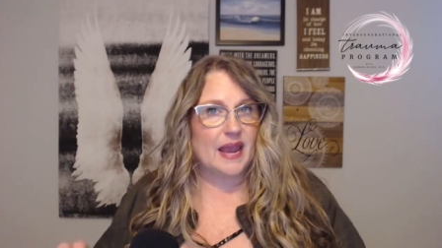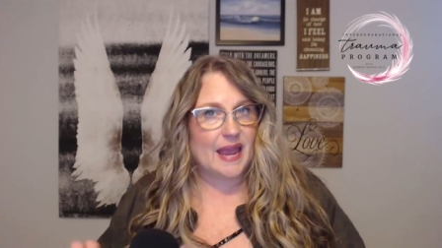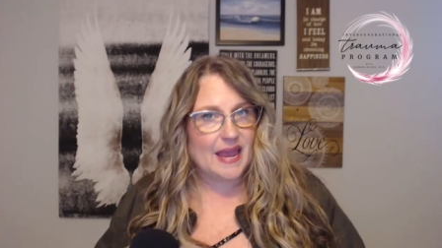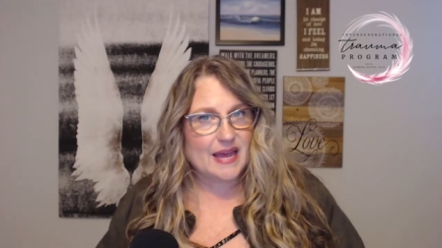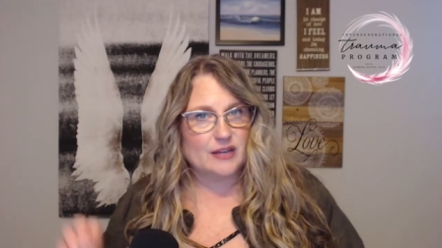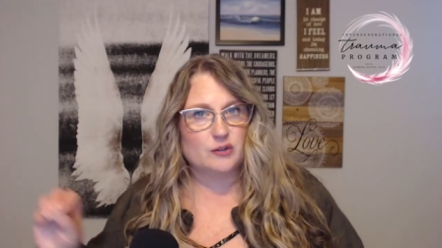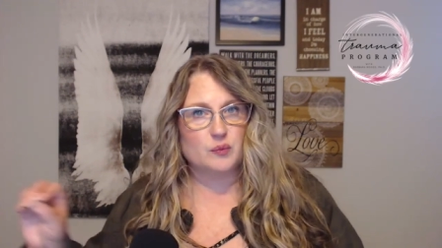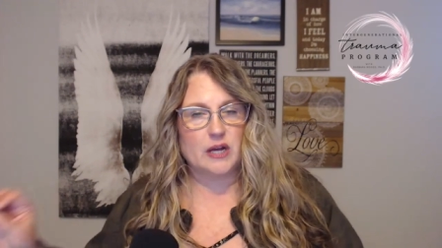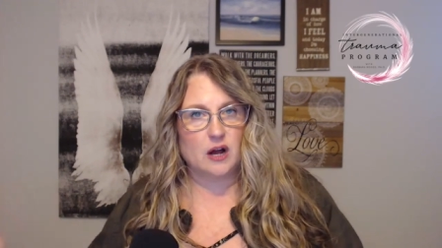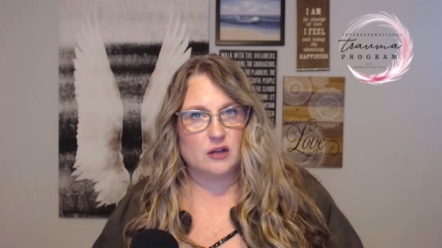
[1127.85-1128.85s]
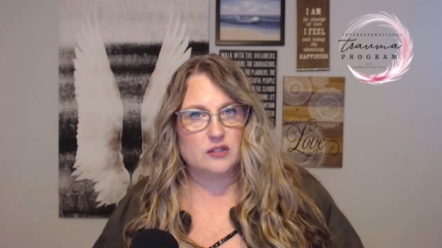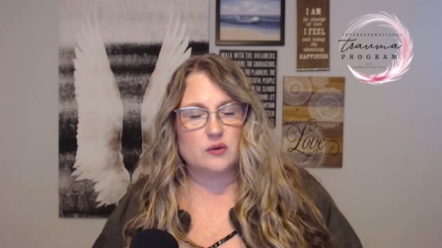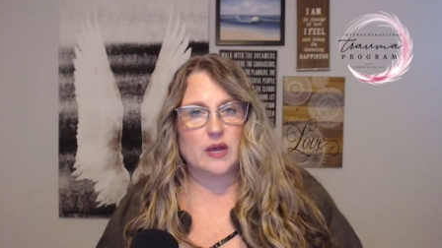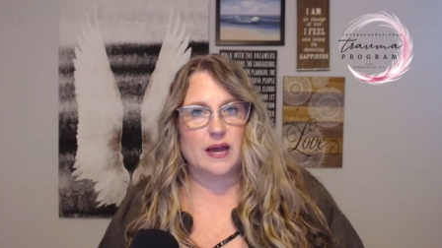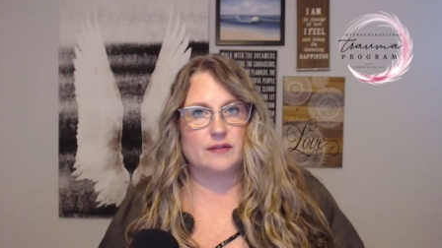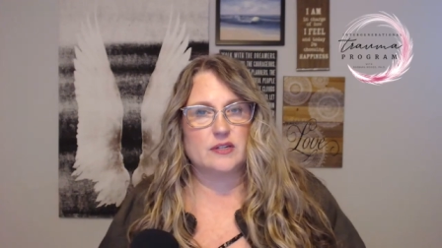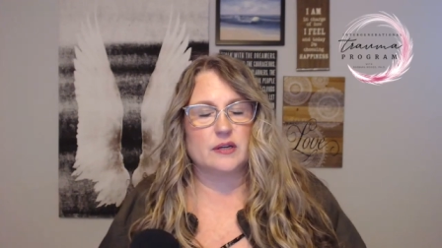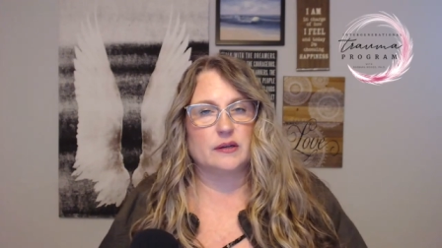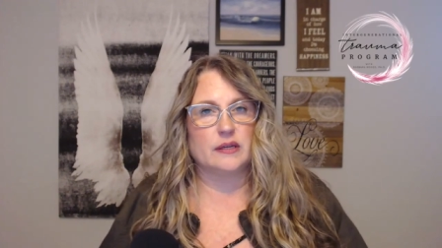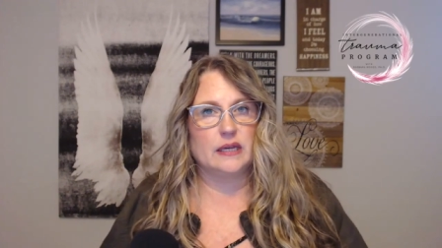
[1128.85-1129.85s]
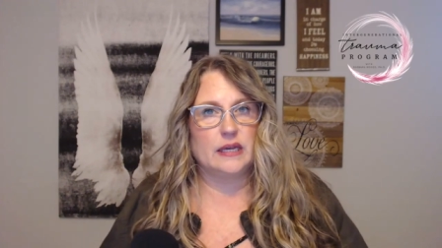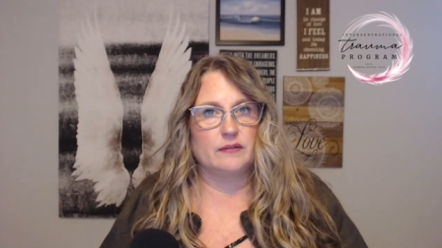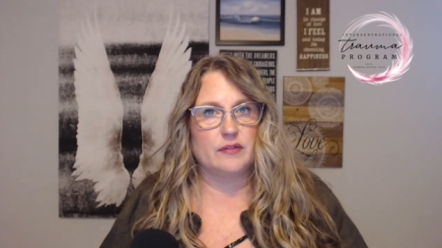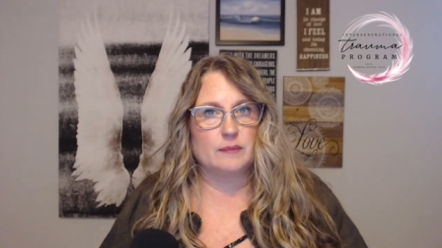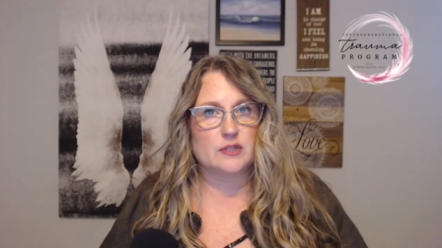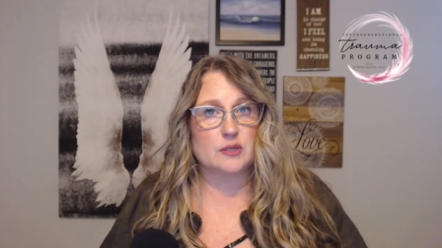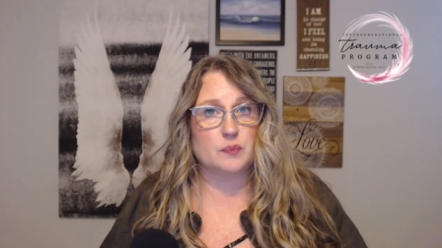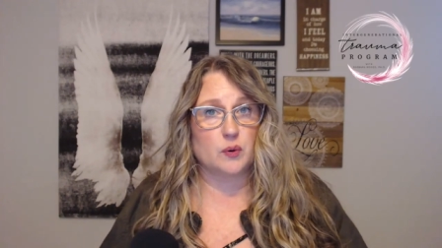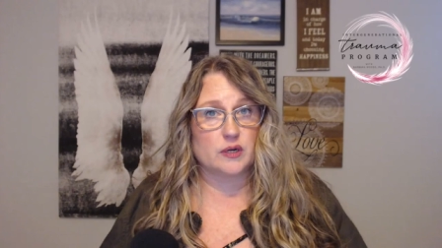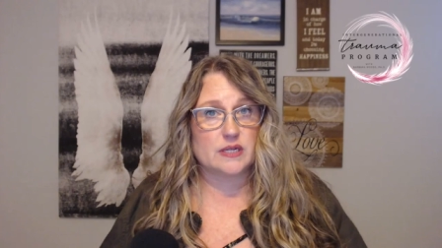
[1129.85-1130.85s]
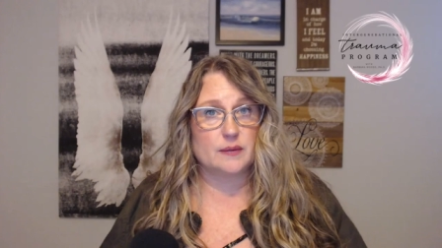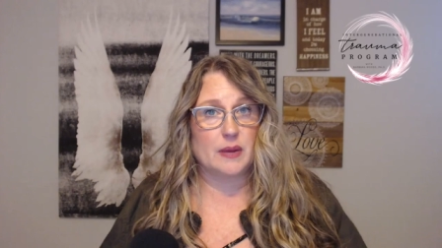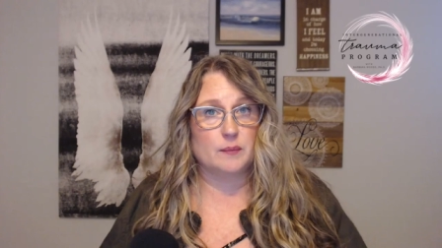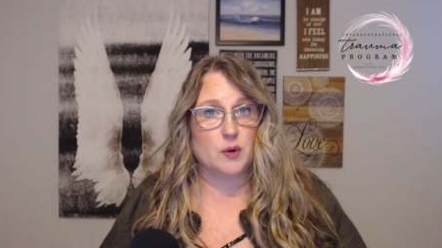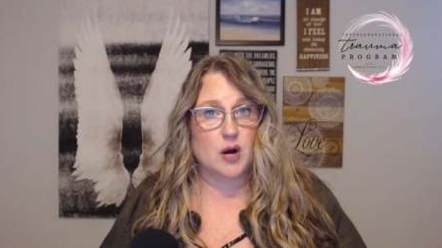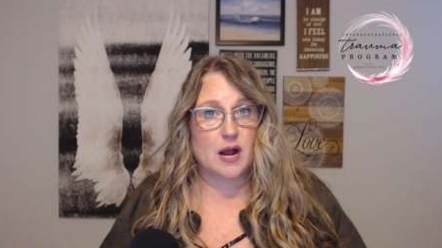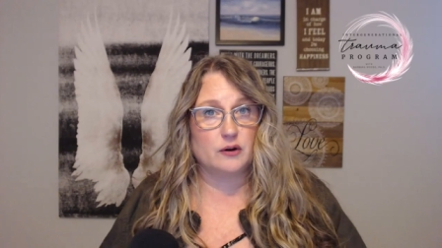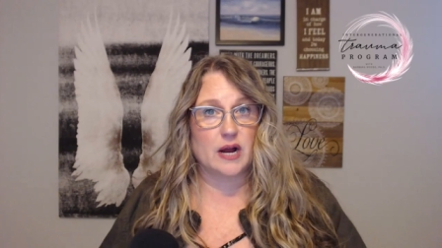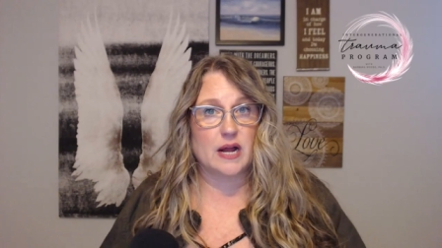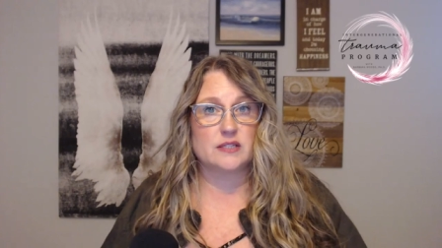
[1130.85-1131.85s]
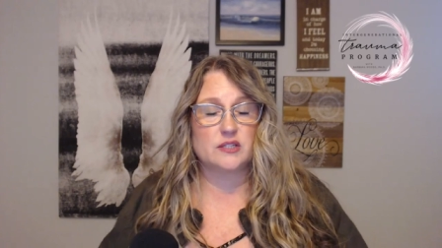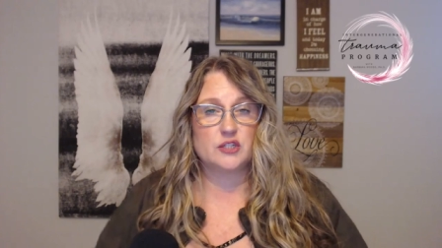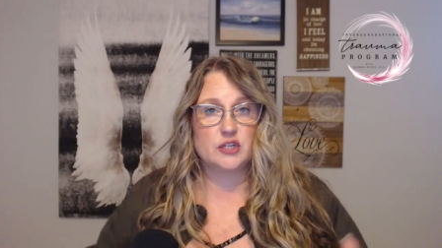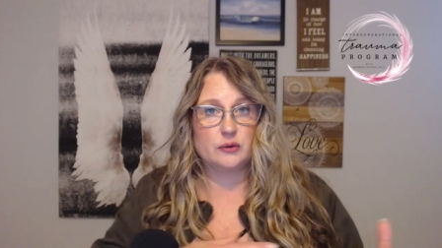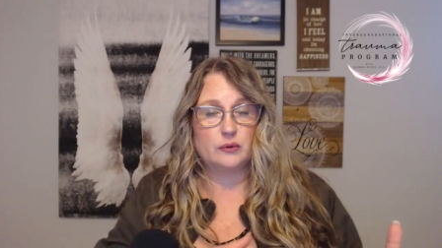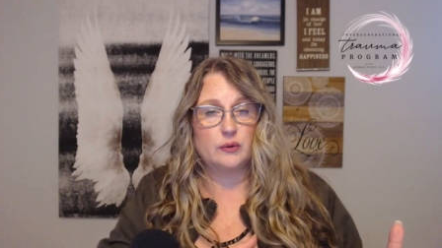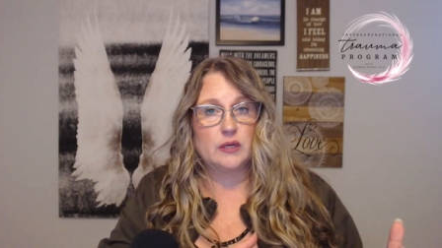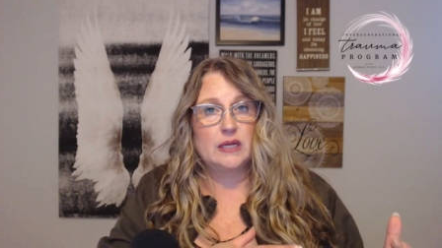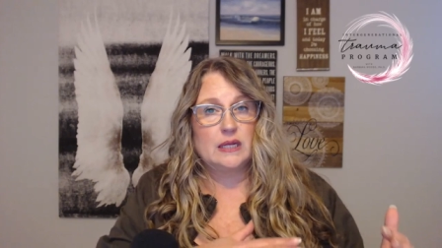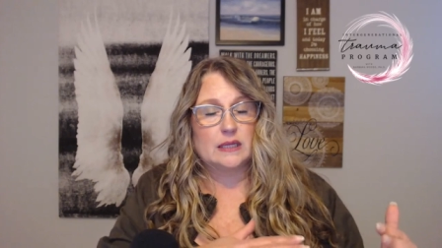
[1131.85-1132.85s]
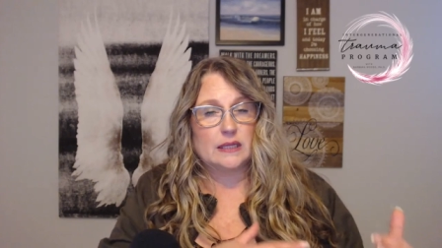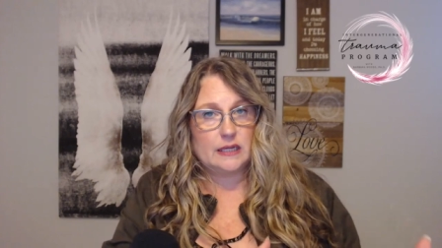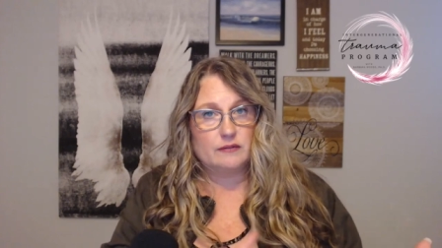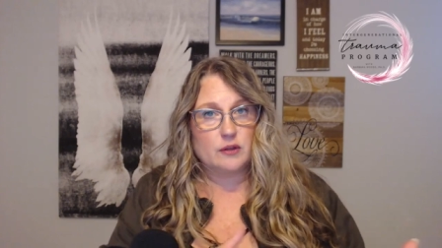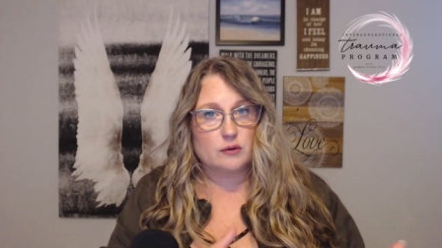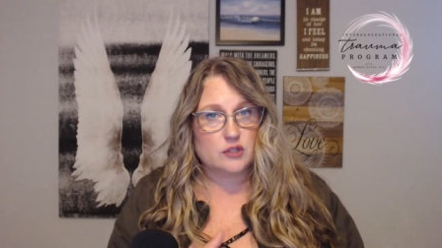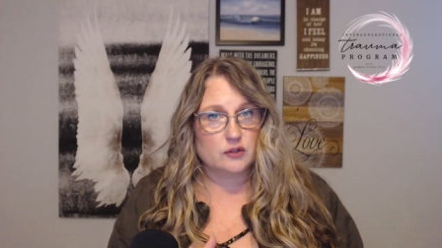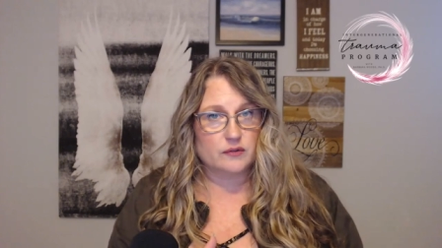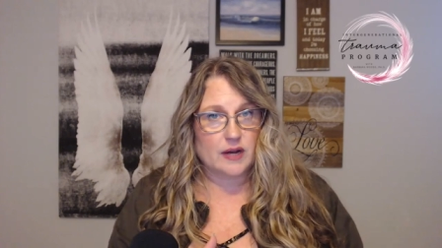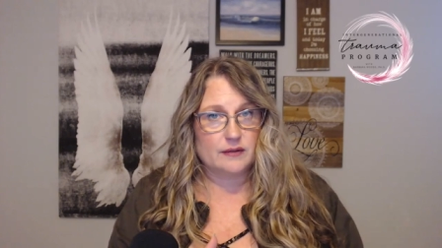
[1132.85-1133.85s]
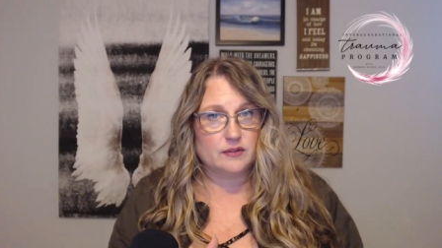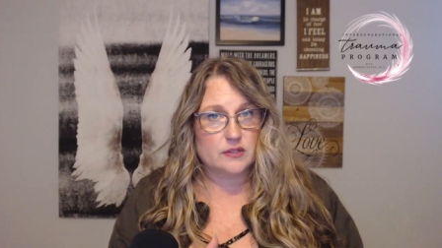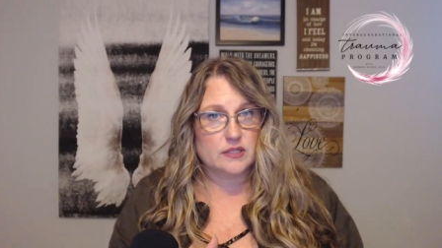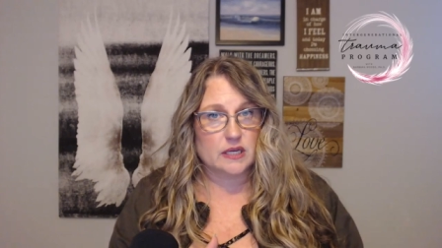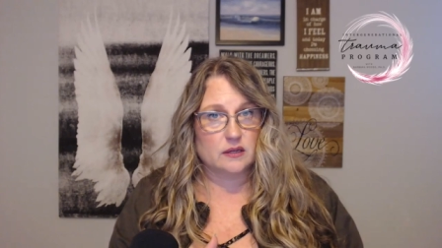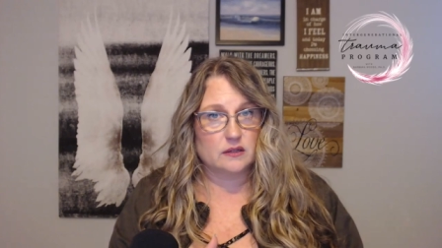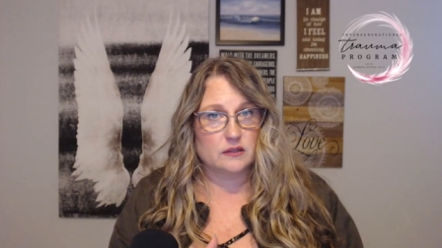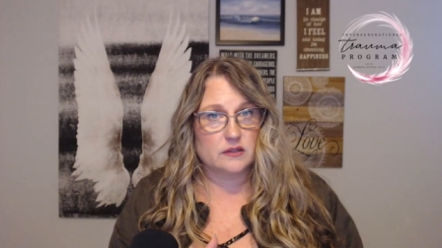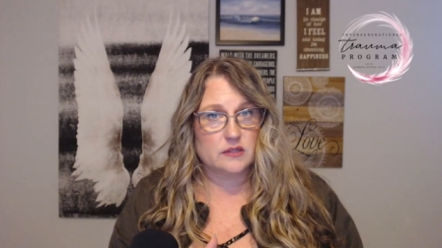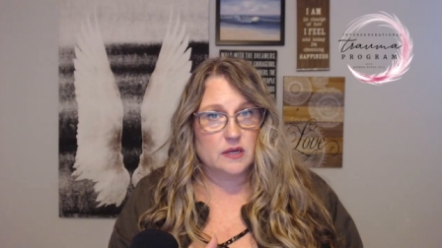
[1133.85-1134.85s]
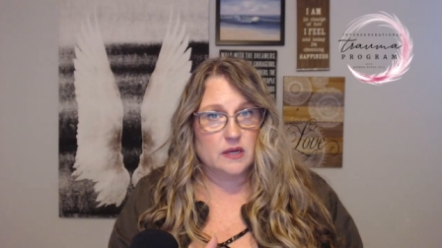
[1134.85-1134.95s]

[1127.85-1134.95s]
And we also have to give them support to make progress, to leave those survival skills